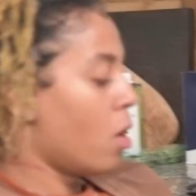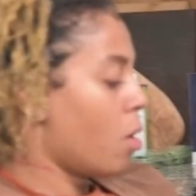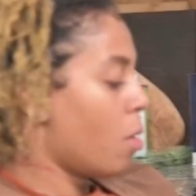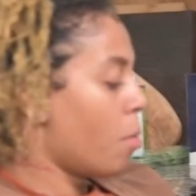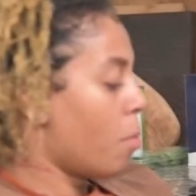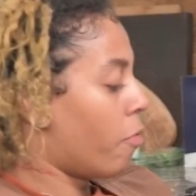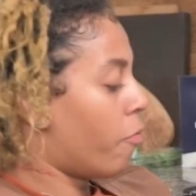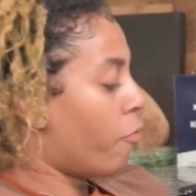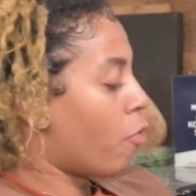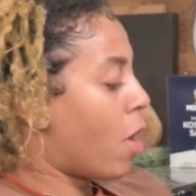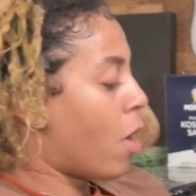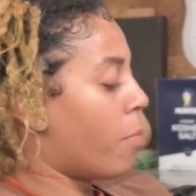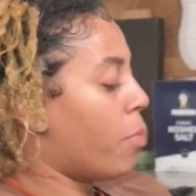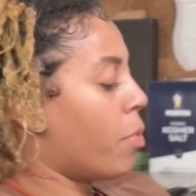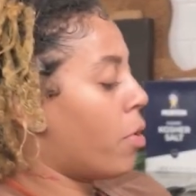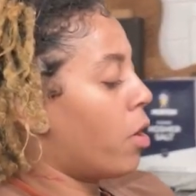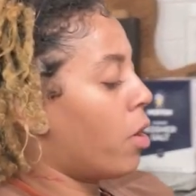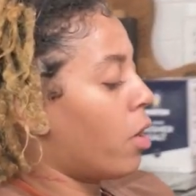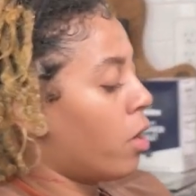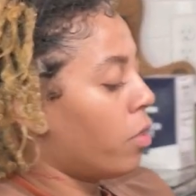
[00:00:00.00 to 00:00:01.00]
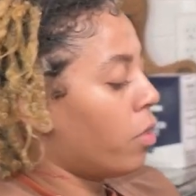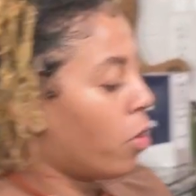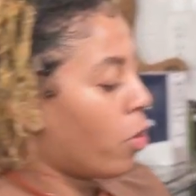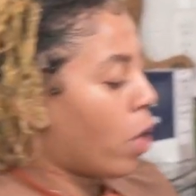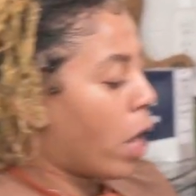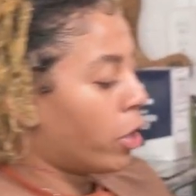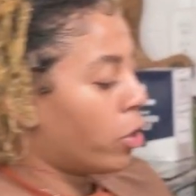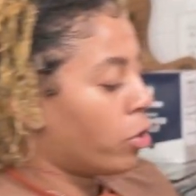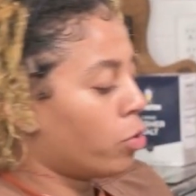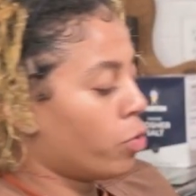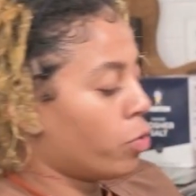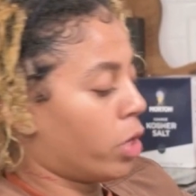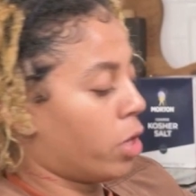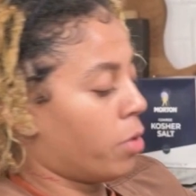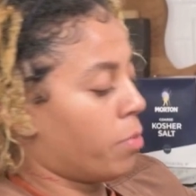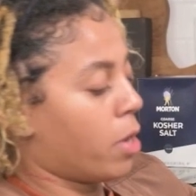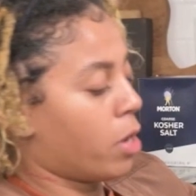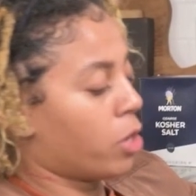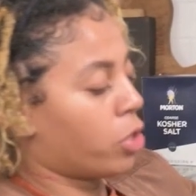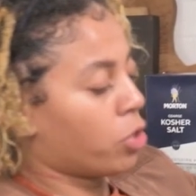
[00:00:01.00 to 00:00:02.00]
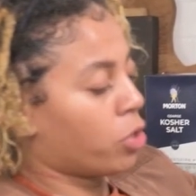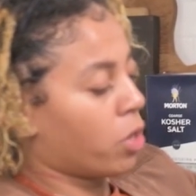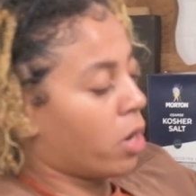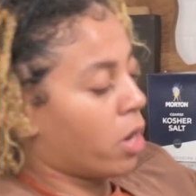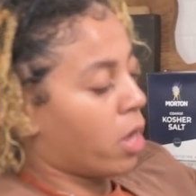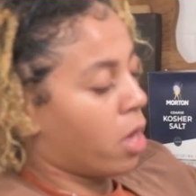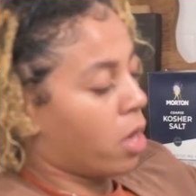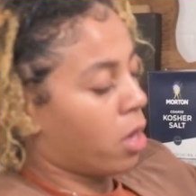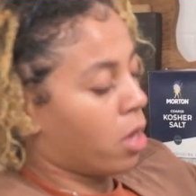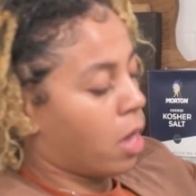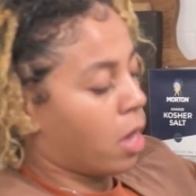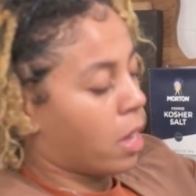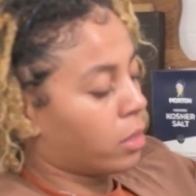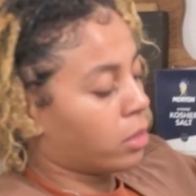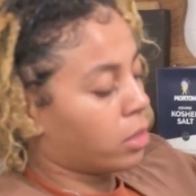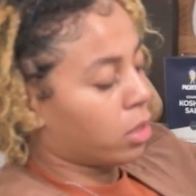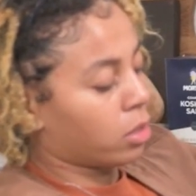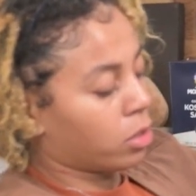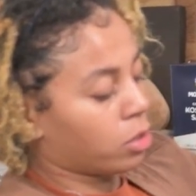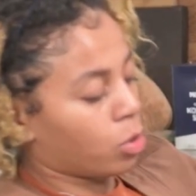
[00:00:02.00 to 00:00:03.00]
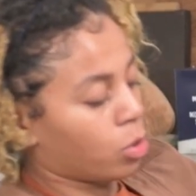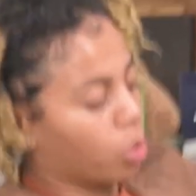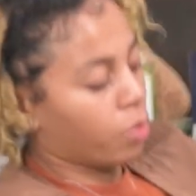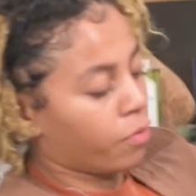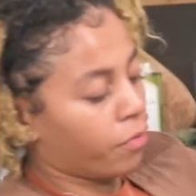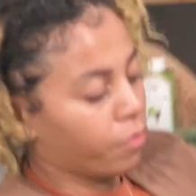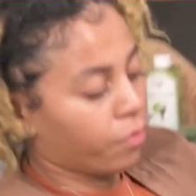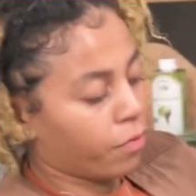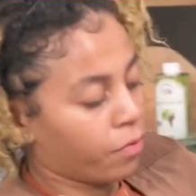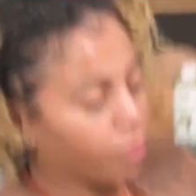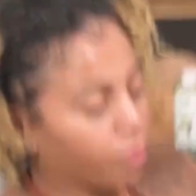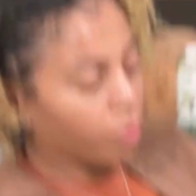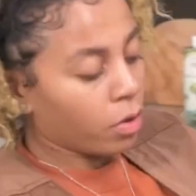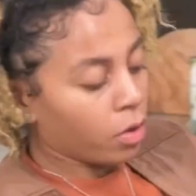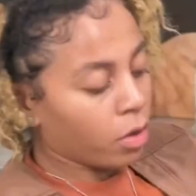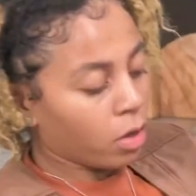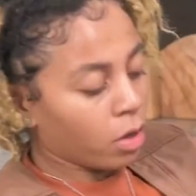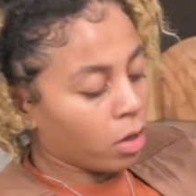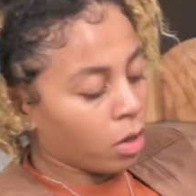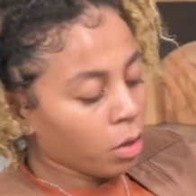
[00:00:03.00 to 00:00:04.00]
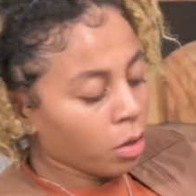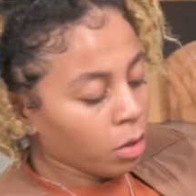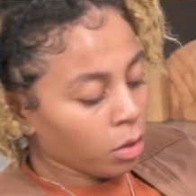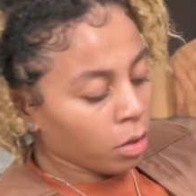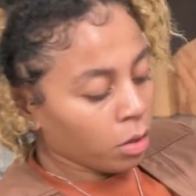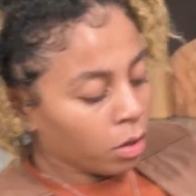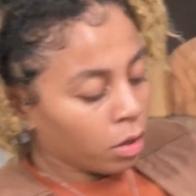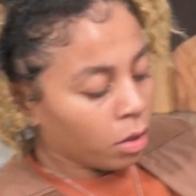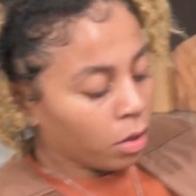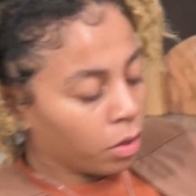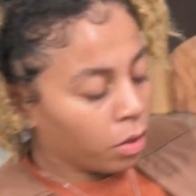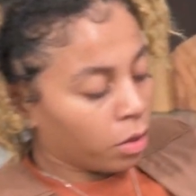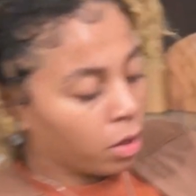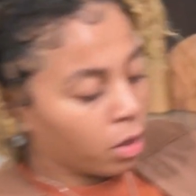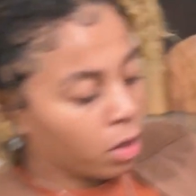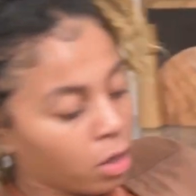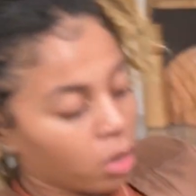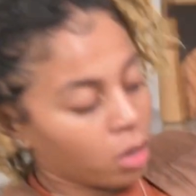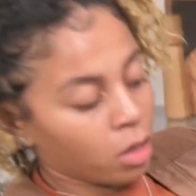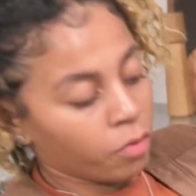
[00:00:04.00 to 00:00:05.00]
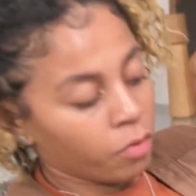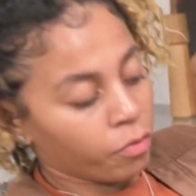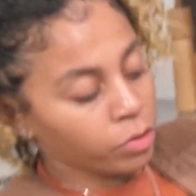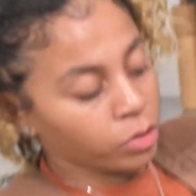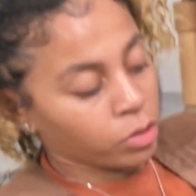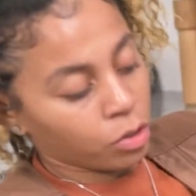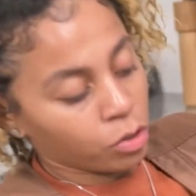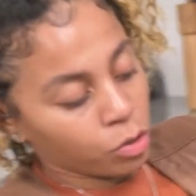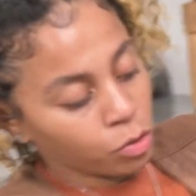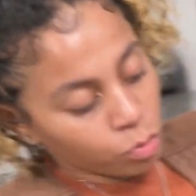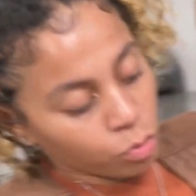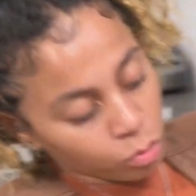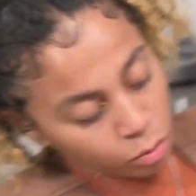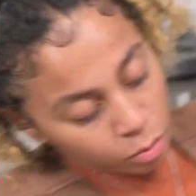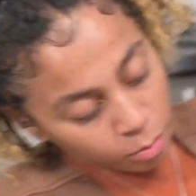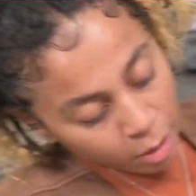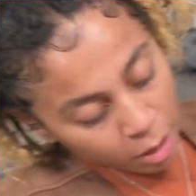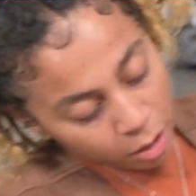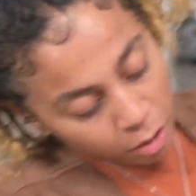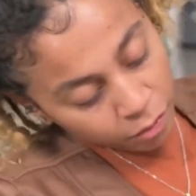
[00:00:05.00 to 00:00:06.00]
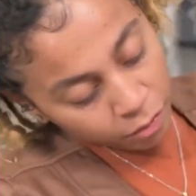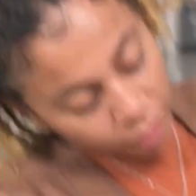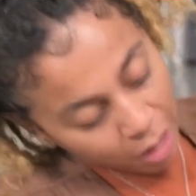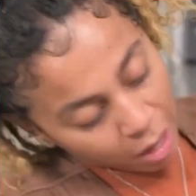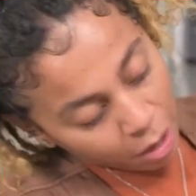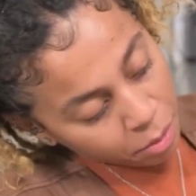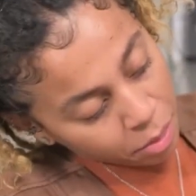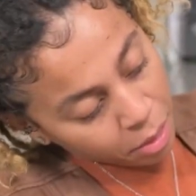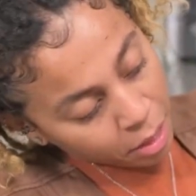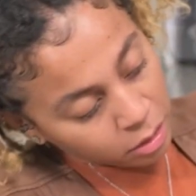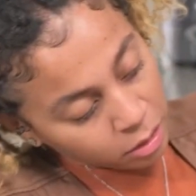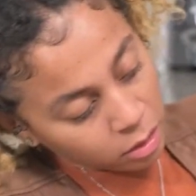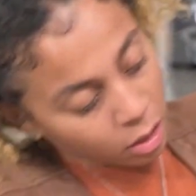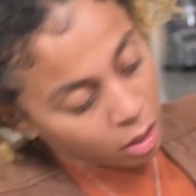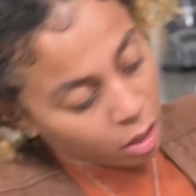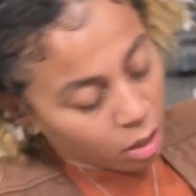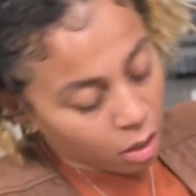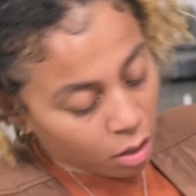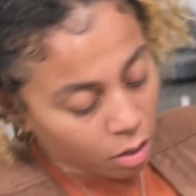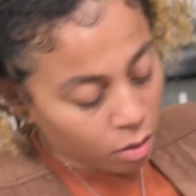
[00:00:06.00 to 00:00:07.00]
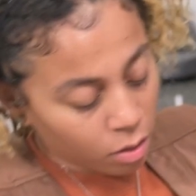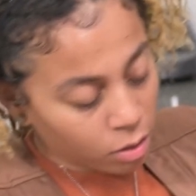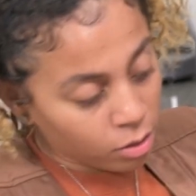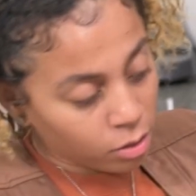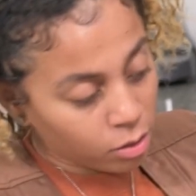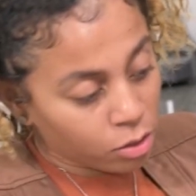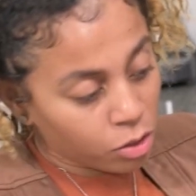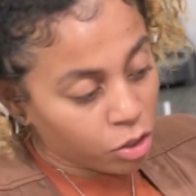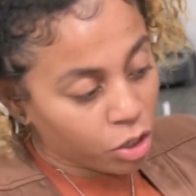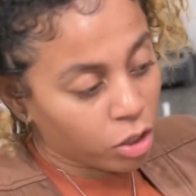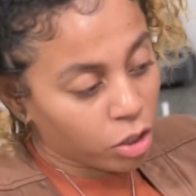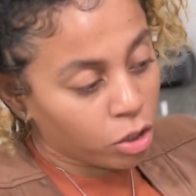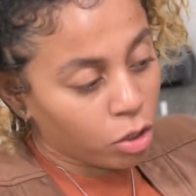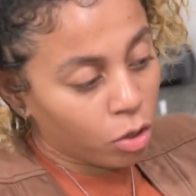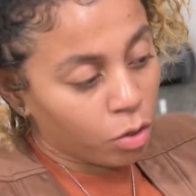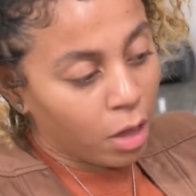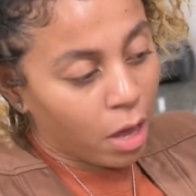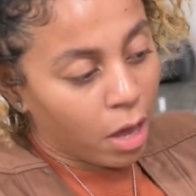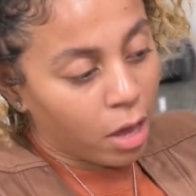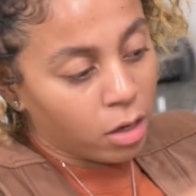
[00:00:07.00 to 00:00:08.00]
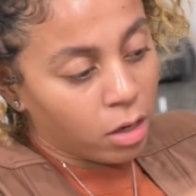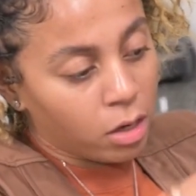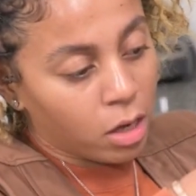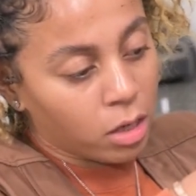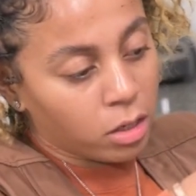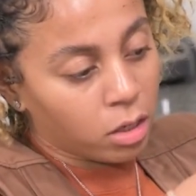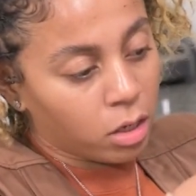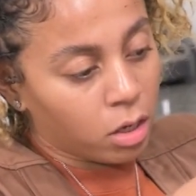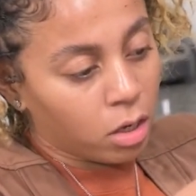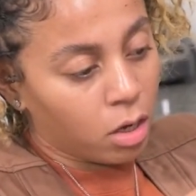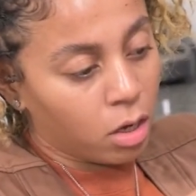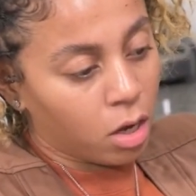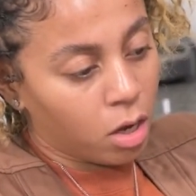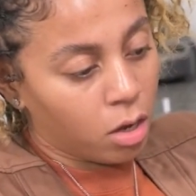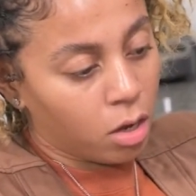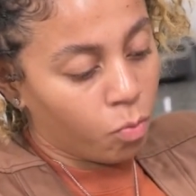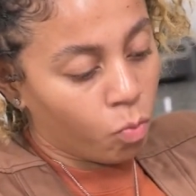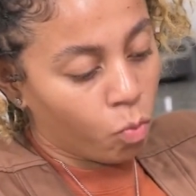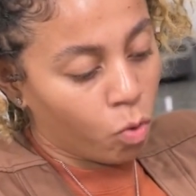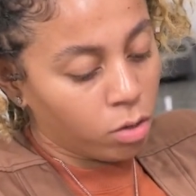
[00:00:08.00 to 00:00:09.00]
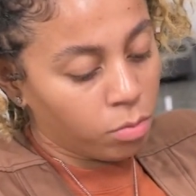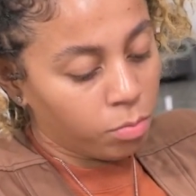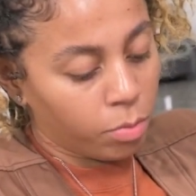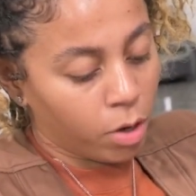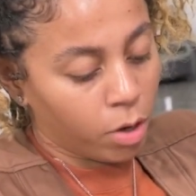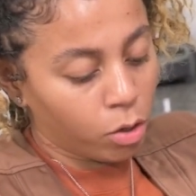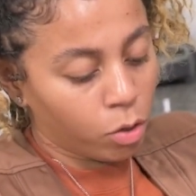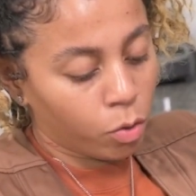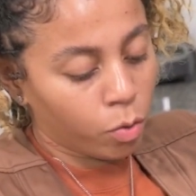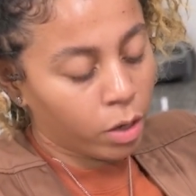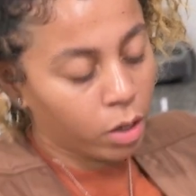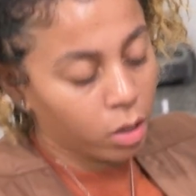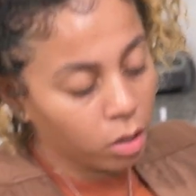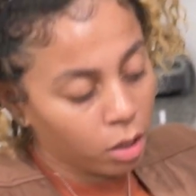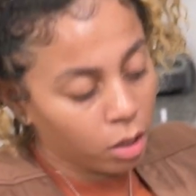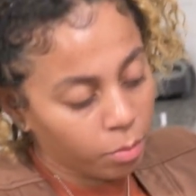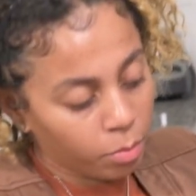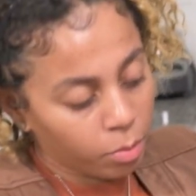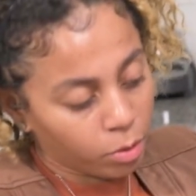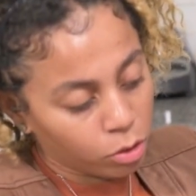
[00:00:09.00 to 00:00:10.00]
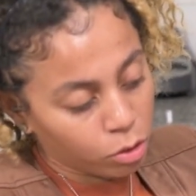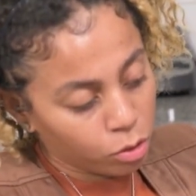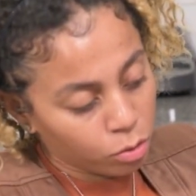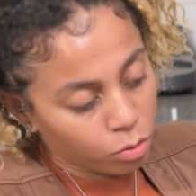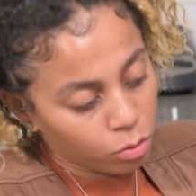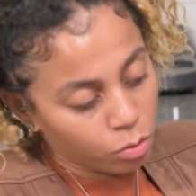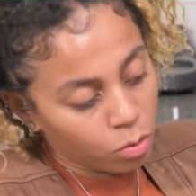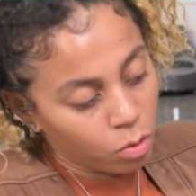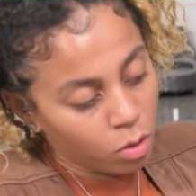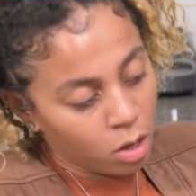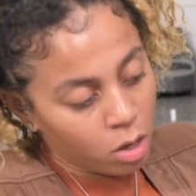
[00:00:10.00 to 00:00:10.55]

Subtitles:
Before I put it in though, I do want to make sure that I dust off the residual amount of flour that's there, just so that it doesn't, 1, burn quickly, but 2,